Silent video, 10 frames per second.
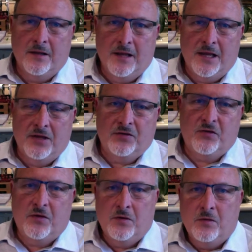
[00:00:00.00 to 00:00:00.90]
is
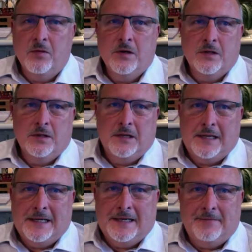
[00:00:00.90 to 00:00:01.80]
to
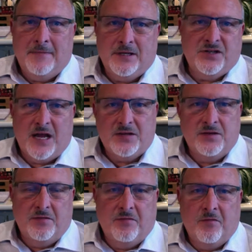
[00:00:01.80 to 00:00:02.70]
assess
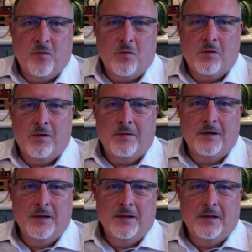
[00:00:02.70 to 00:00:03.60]
it for
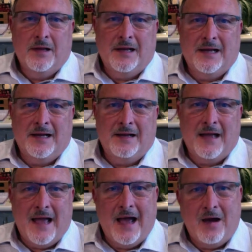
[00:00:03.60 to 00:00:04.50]

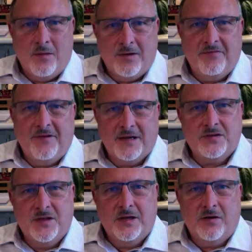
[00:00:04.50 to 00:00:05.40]
how it
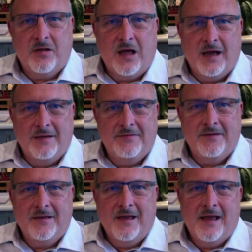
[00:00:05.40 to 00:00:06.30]
affects the inner life,
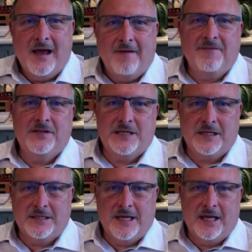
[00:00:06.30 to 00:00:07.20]
how
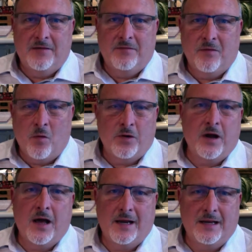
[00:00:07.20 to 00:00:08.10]
facilitative or
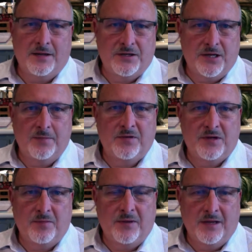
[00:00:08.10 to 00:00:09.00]
not it seems
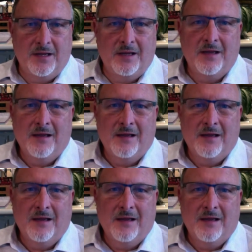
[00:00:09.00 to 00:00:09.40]
to be,